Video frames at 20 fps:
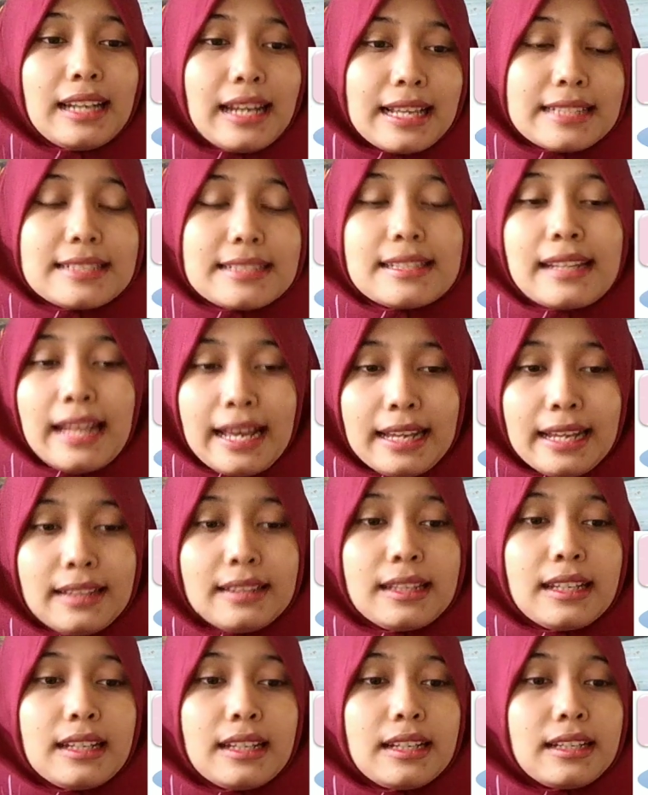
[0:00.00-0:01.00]
last slide,
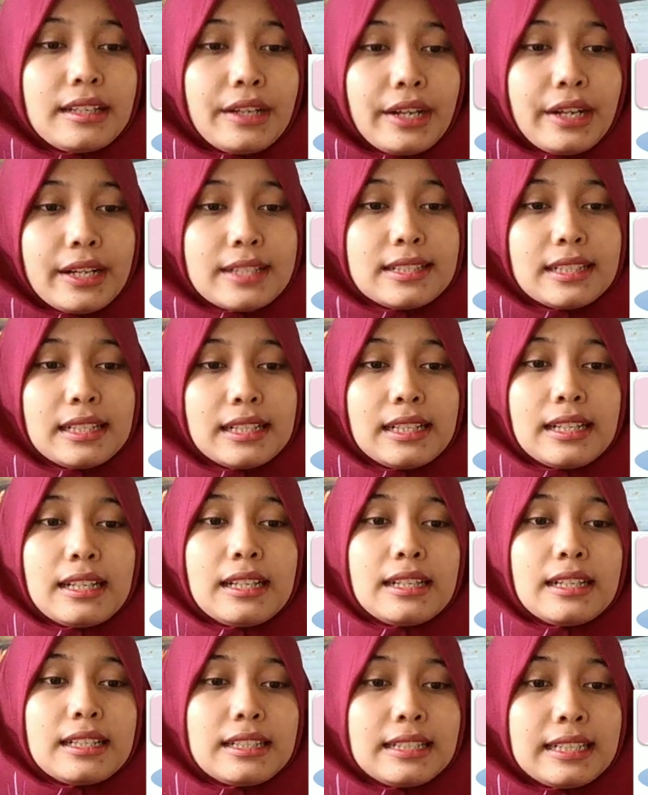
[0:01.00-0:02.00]
there is
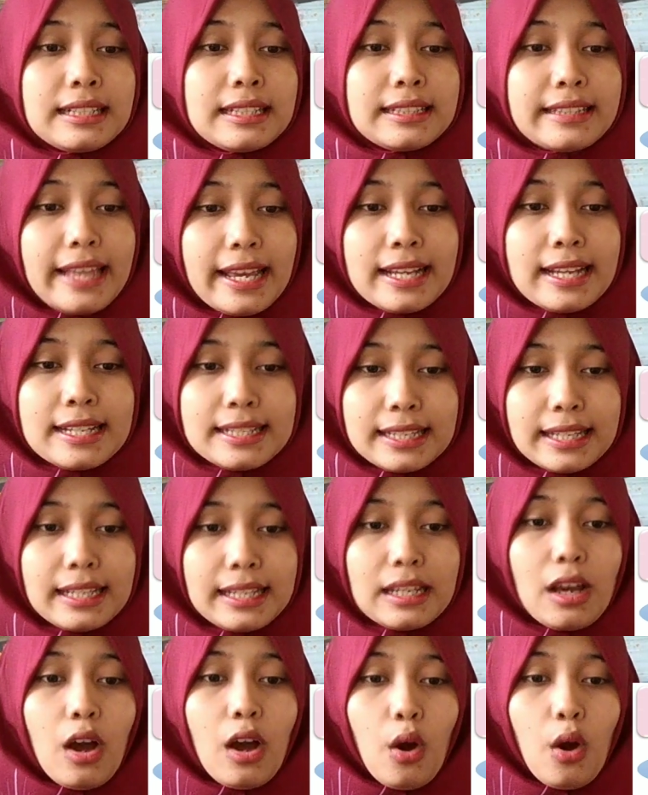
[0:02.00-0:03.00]
the
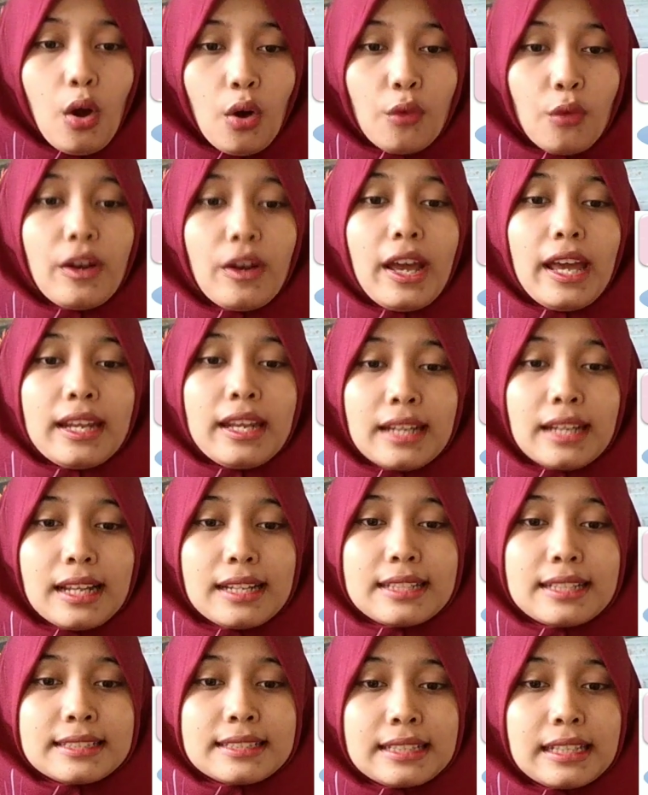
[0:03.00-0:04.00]
technique of
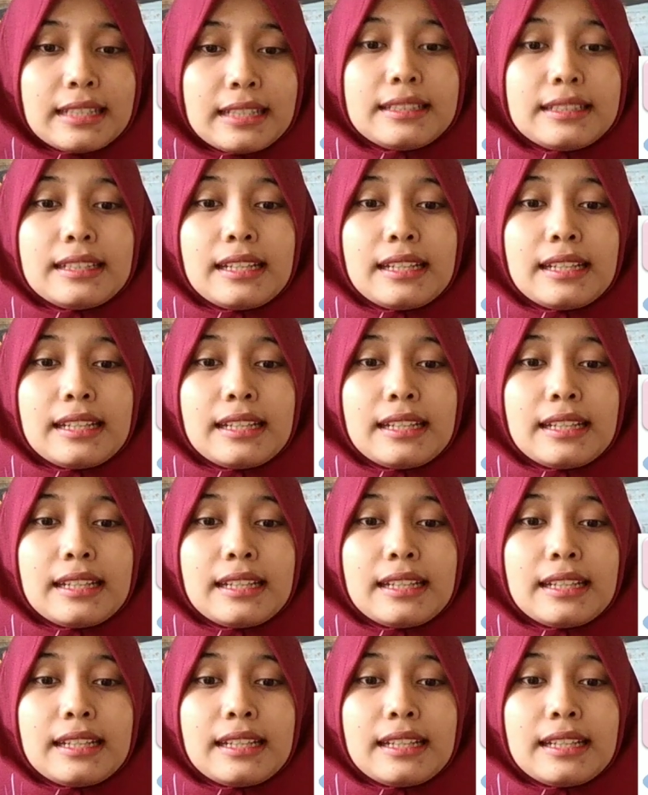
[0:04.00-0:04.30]
analyzing